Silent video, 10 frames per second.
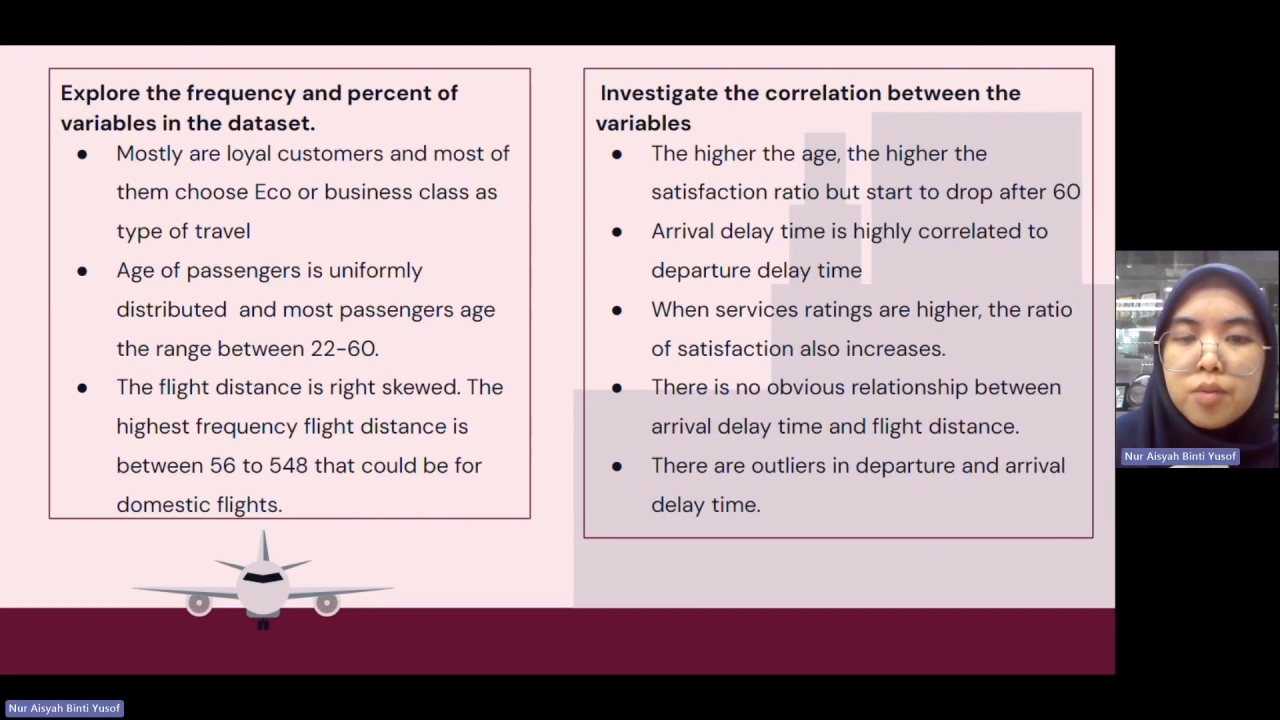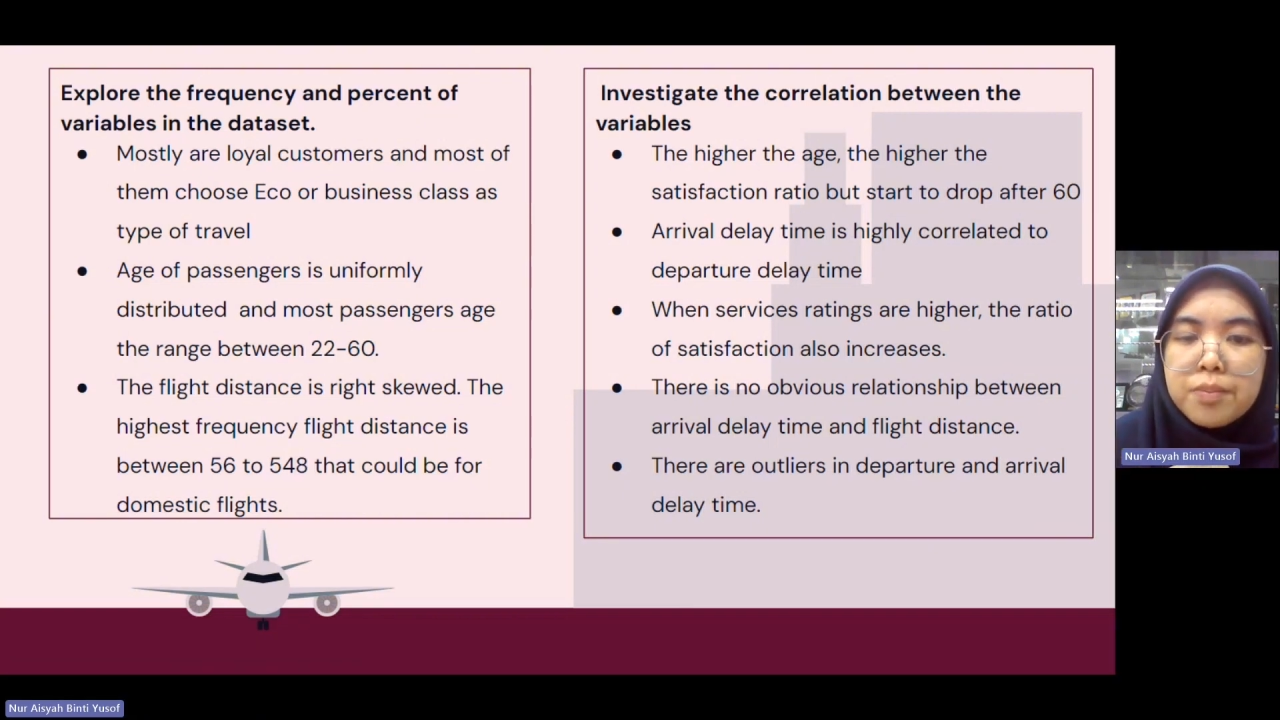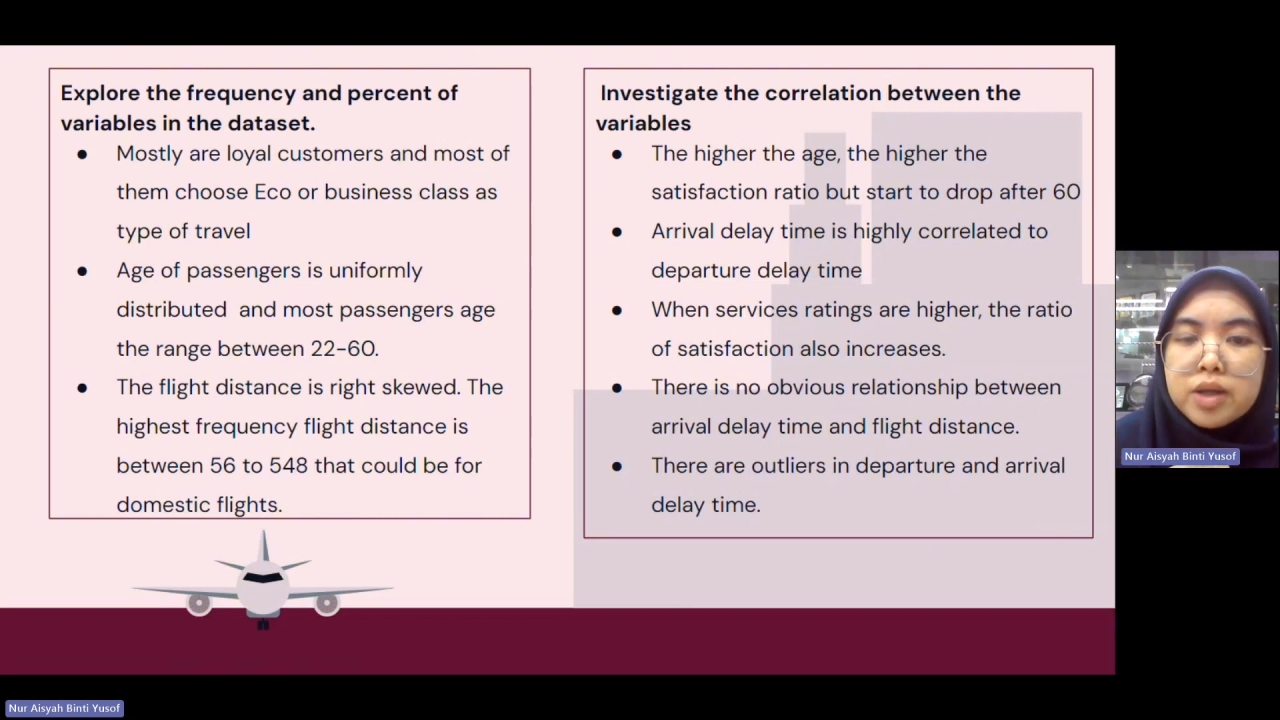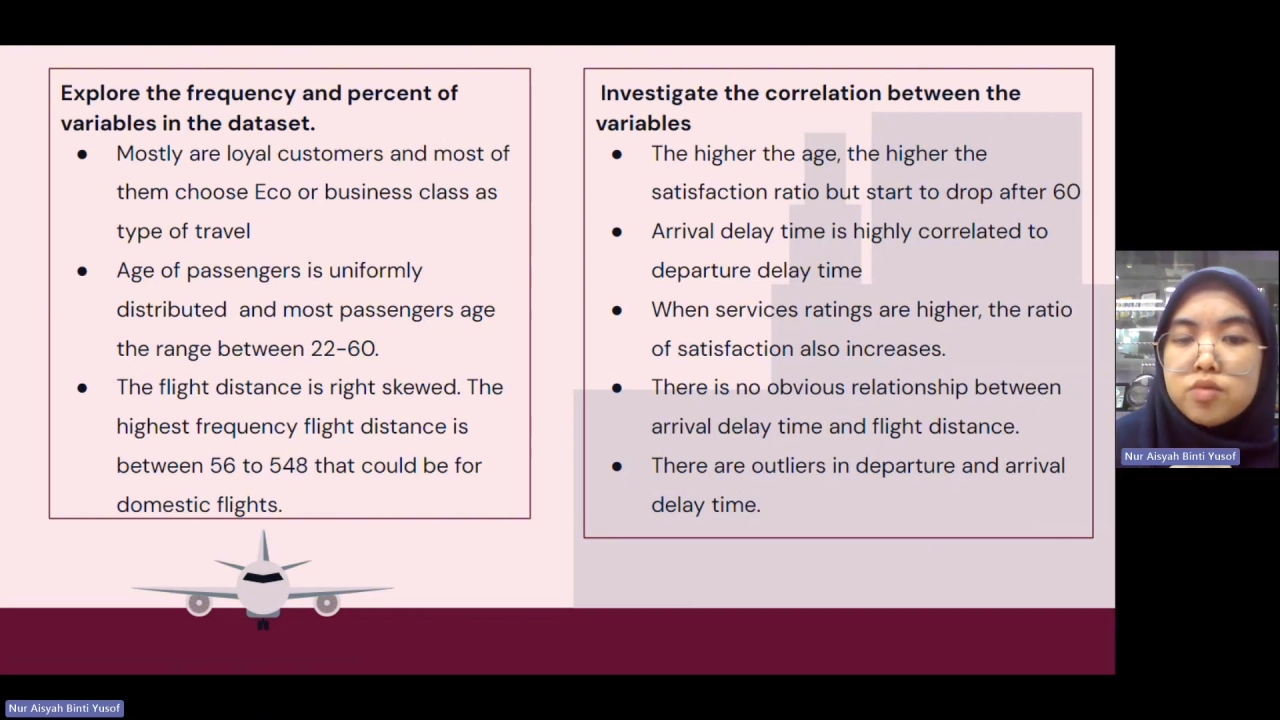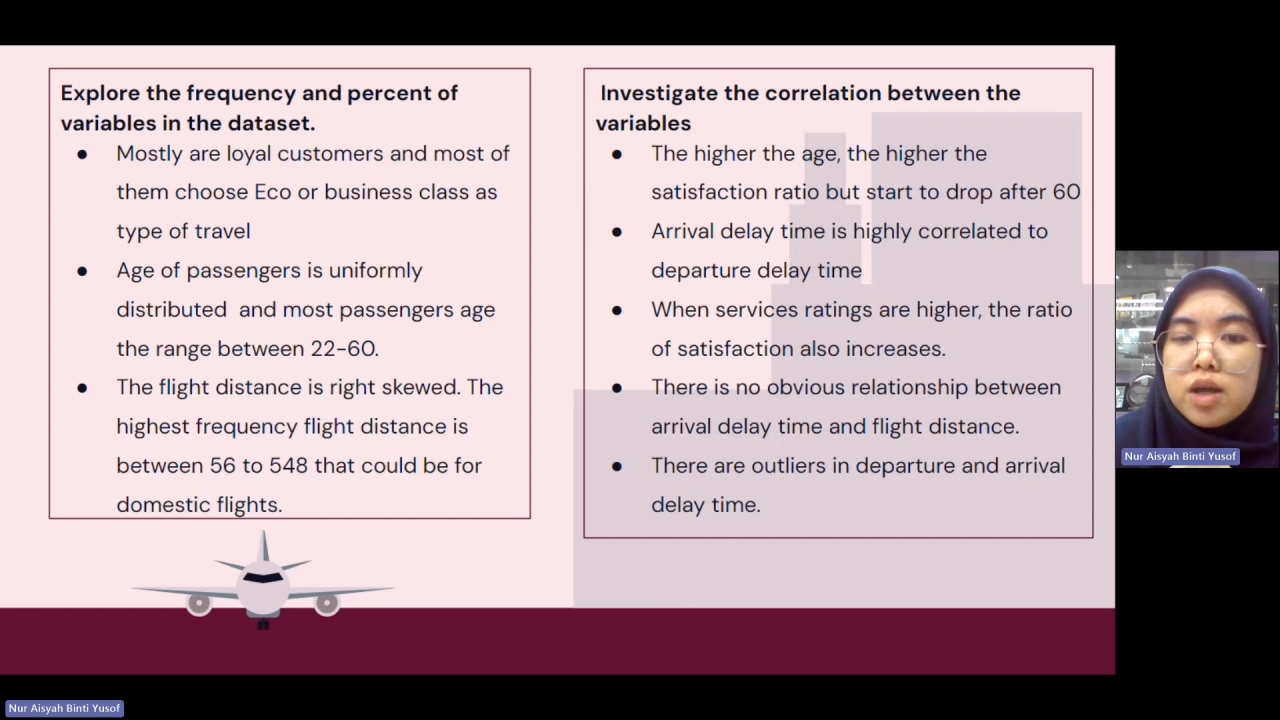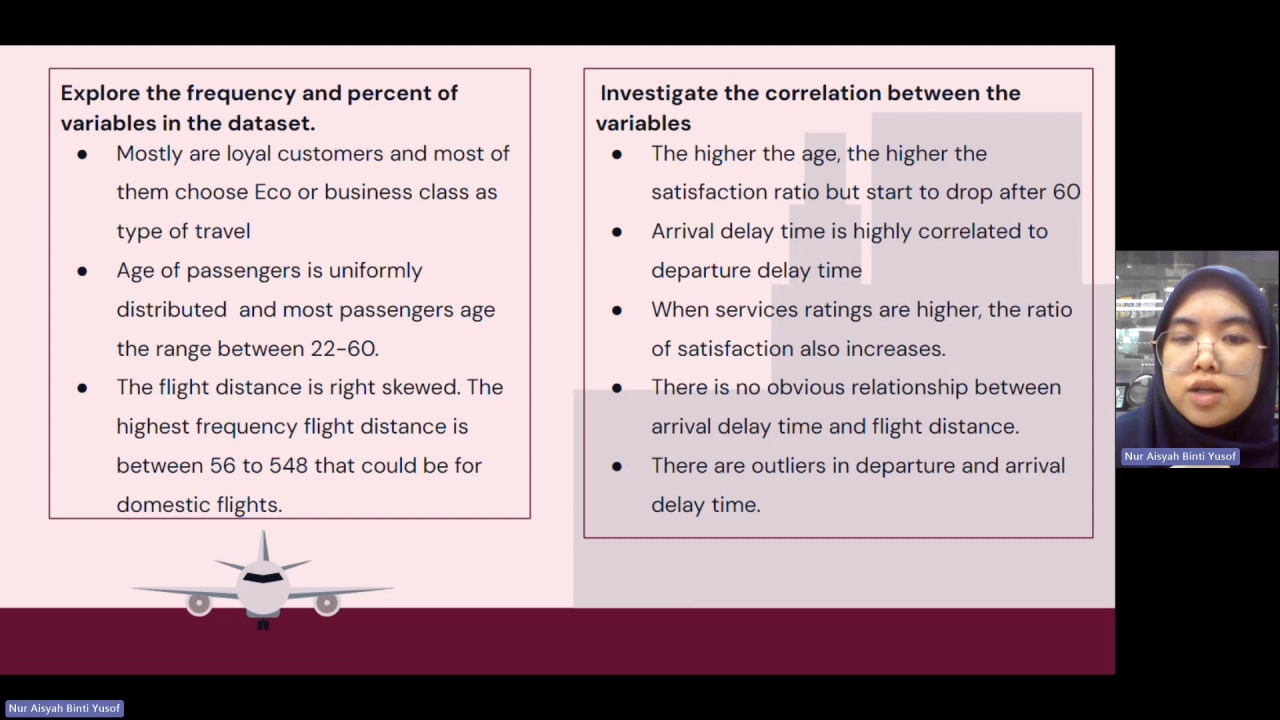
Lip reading: compared to the